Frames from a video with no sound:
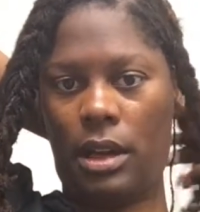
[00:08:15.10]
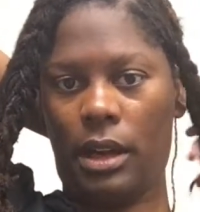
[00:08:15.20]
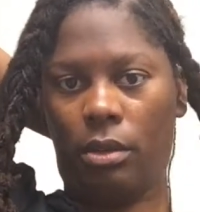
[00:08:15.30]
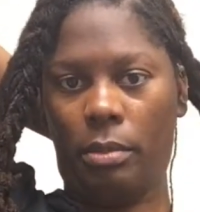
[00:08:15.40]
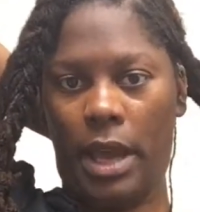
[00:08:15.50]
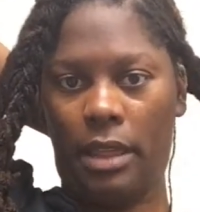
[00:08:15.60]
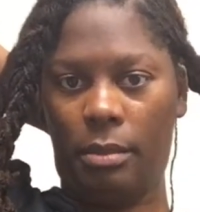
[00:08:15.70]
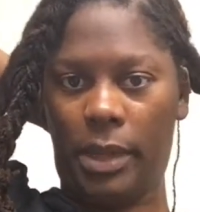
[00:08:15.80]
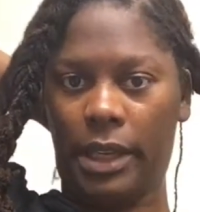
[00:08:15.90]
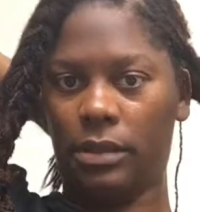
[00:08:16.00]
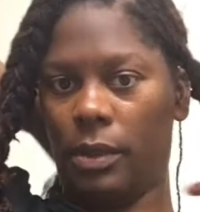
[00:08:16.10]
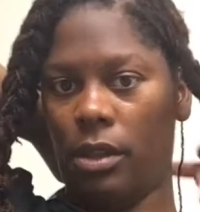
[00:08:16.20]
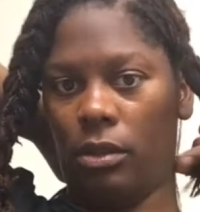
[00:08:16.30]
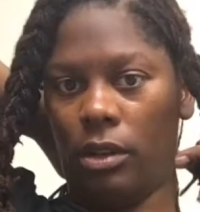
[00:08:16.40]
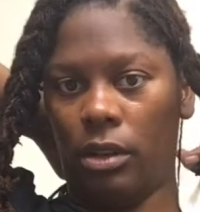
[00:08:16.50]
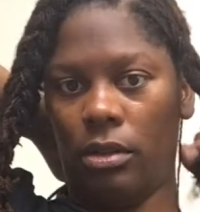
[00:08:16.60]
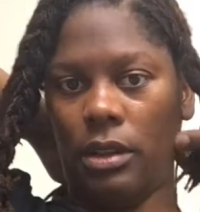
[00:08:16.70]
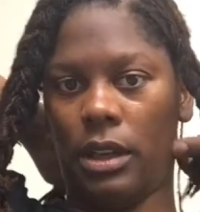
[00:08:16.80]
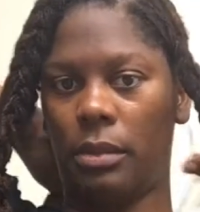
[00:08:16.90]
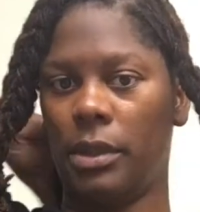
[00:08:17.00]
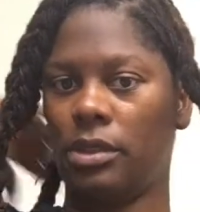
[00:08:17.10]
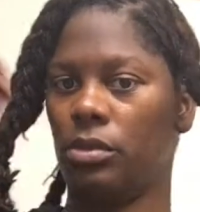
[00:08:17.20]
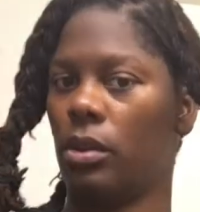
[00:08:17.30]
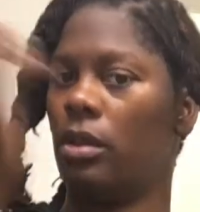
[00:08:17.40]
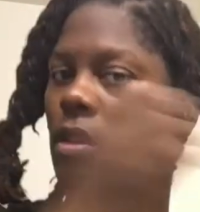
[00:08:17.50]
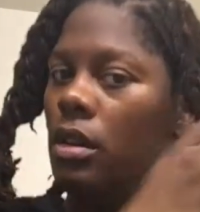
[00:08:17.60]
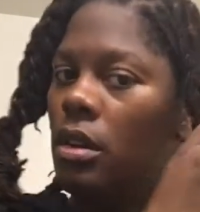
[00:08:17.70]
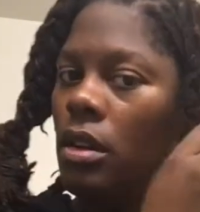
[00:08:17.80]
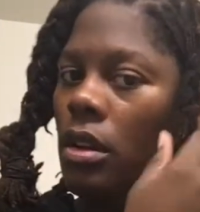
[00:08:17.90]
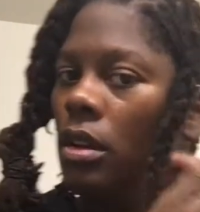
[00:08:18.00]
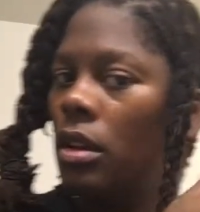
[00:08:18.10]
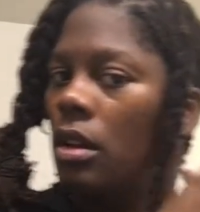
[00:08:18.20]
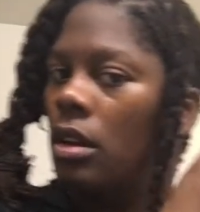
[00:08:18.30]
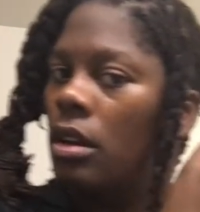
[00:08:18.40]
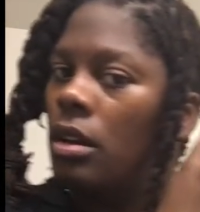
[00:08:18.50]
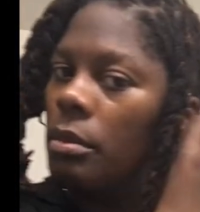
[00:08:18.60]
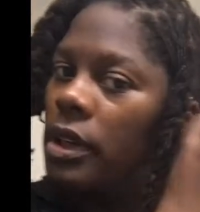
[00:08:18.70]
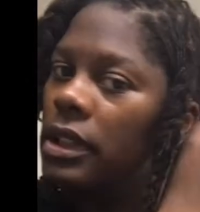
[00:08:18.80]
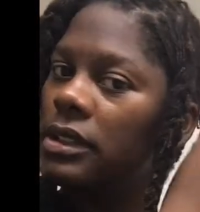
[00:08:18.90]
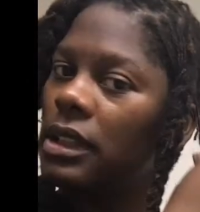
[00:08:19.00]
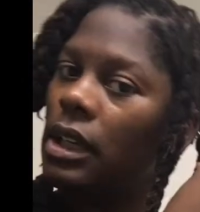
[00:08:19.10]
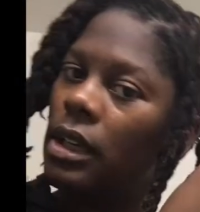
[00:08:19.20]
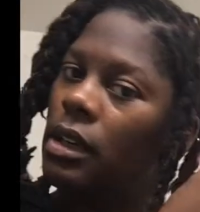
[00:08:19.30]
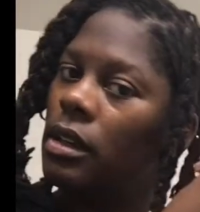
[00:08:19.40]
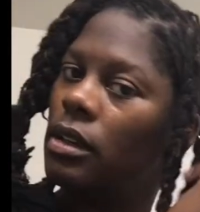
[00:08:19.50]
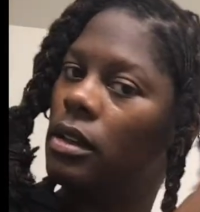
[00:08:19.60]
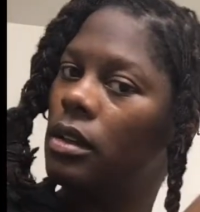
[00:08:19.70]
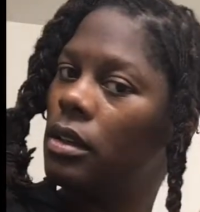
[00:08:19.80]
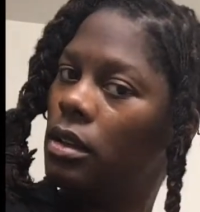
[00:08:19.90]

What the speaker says: I don't mind the bands being on there. And I missed one. Because again,